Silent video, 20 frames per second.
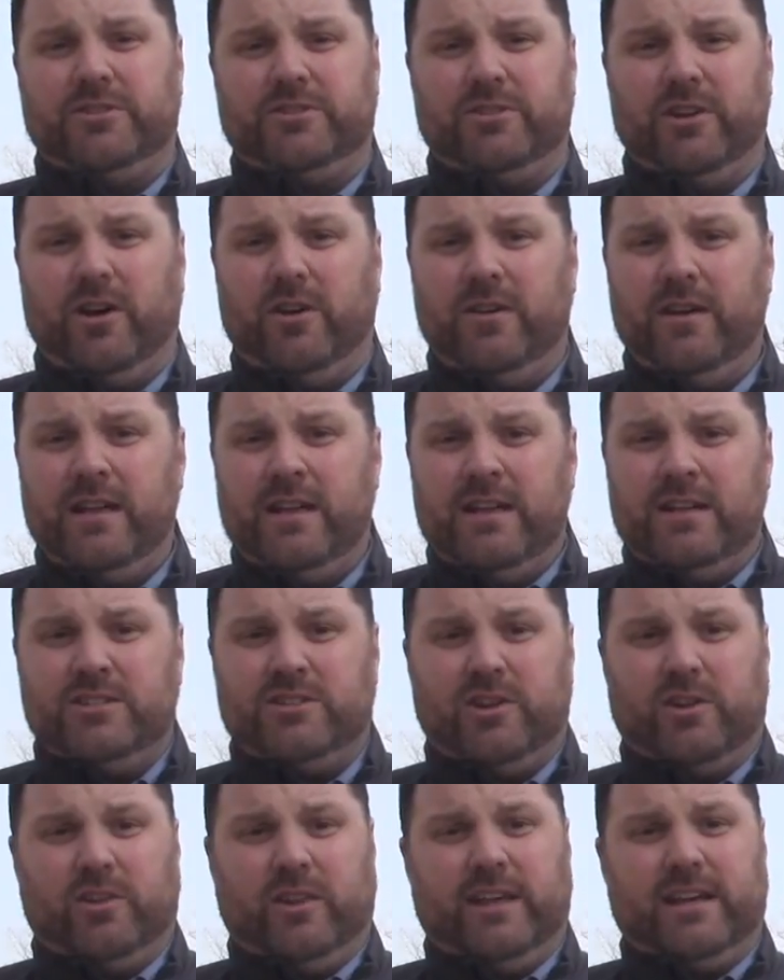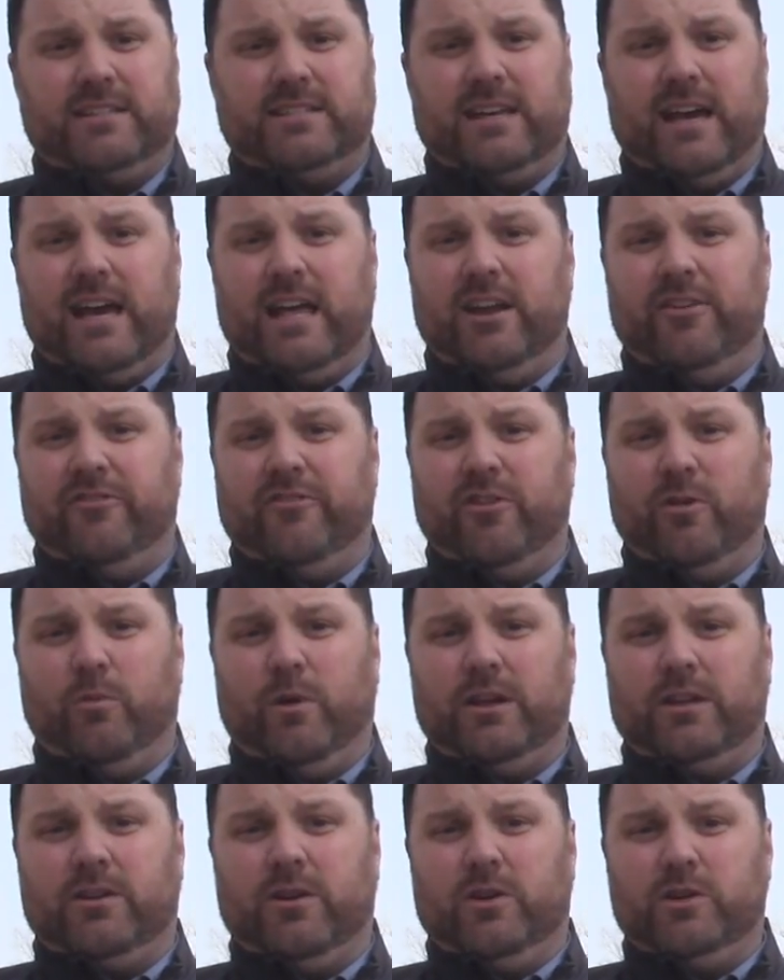So certainly excited for
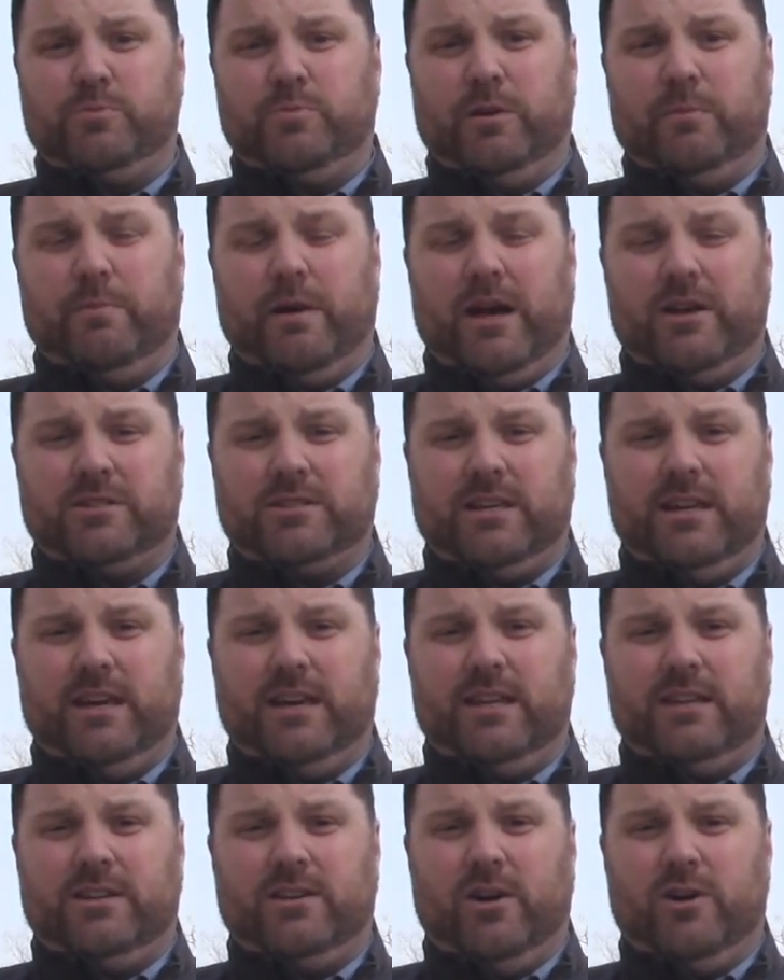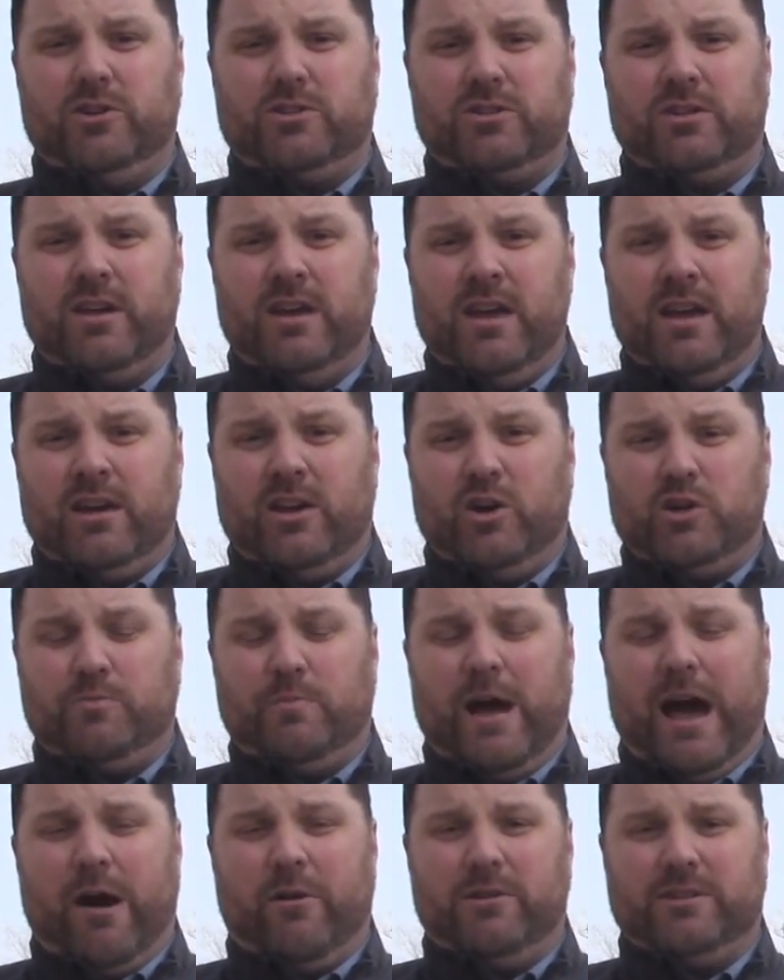what Coach Podbelski and Coach
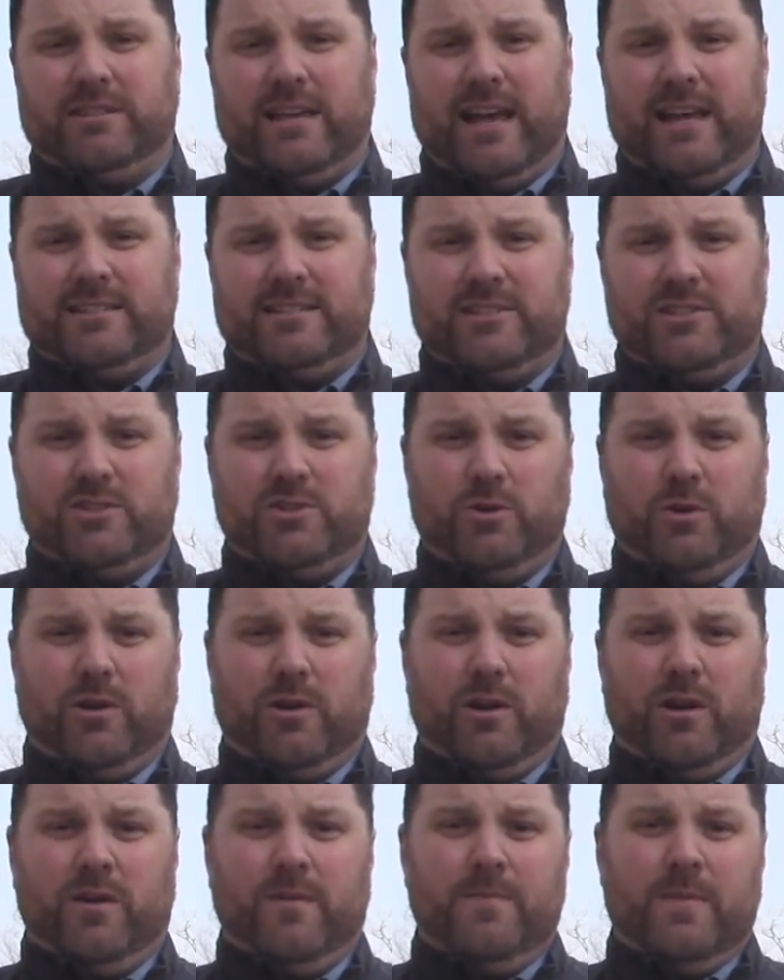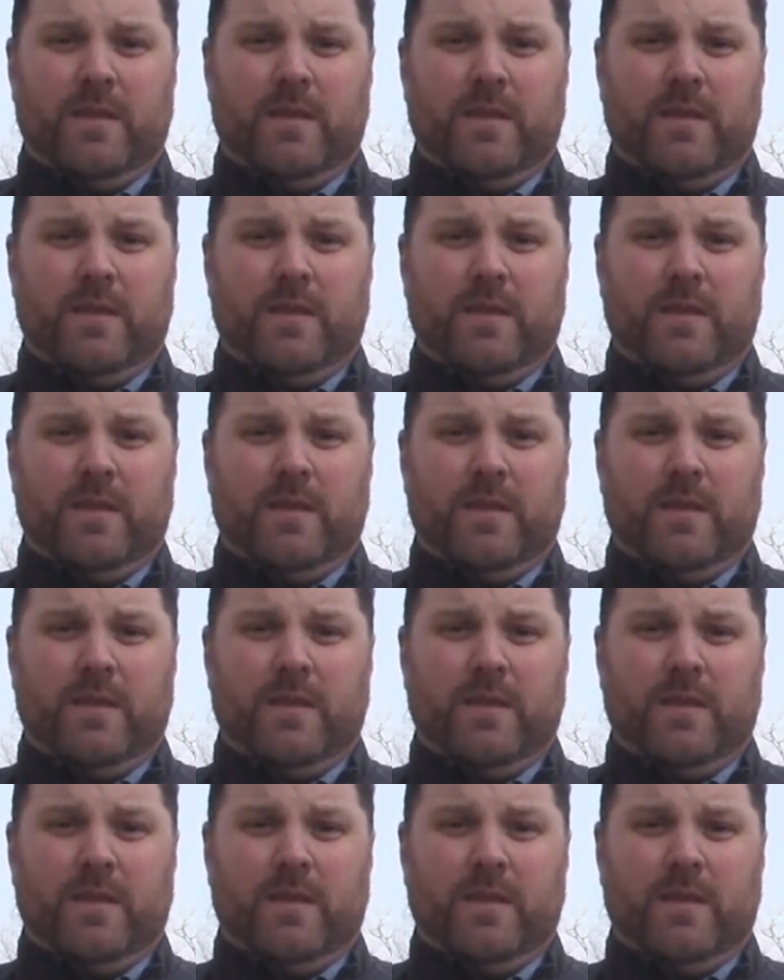Powers has in store